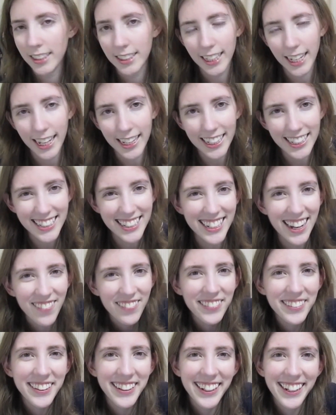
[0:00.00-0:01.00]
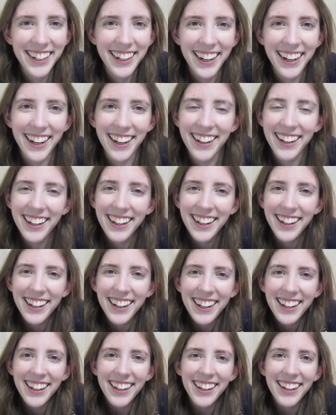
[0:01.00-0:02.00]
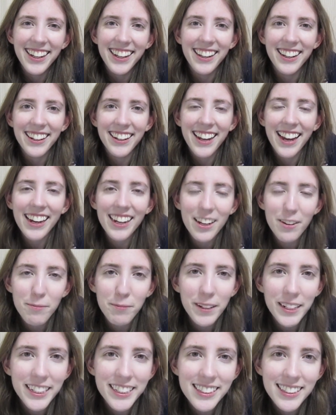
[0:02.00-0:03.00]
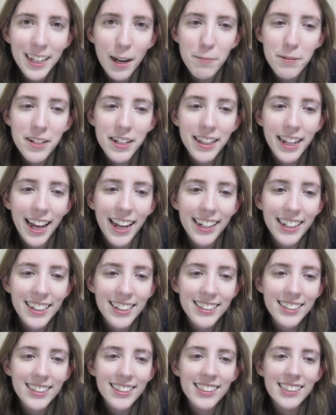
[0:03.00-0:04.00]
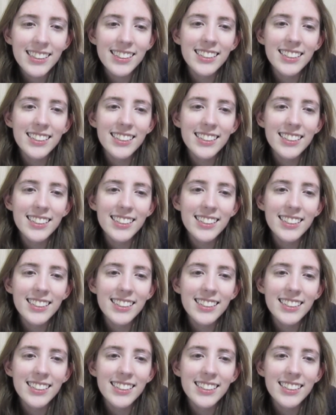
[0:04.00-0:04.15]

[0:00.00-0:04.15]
So, yeah, that's definitely a negative preconception that is